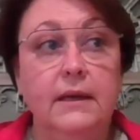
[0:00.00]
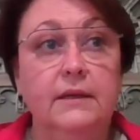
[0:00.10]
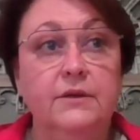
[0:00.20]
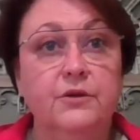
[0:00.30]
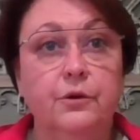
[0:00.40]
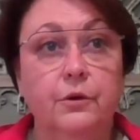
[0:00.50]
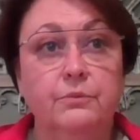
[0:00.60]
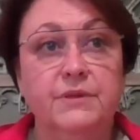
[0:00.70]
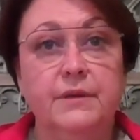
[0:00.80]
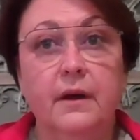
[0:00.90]
in
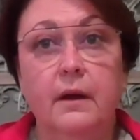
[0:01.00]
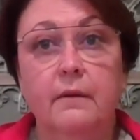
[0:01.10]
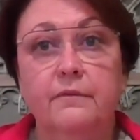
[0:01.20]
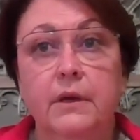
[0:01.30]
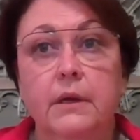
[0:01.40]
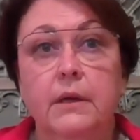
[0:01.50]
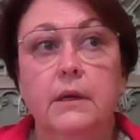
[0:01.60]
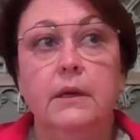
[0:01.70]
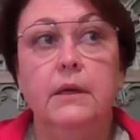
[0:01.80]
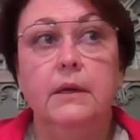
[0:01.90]
terms of
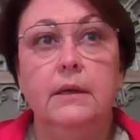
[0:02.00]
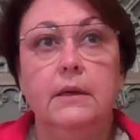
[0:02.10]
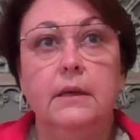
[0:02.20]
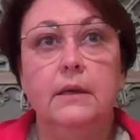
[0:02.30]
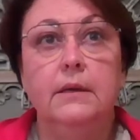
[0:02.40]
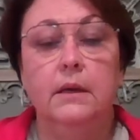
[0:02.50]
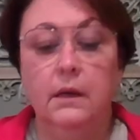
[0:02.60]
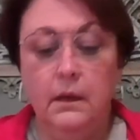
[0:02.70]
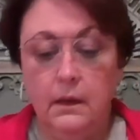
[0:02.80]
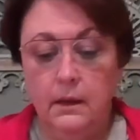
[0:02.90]
in
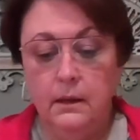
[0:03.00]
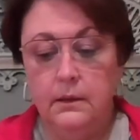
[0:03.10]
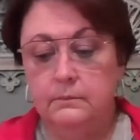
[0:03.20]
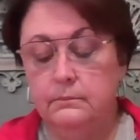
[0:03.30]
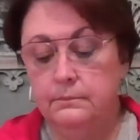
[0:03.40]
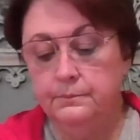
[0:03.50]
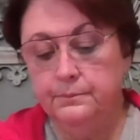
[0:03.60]
um,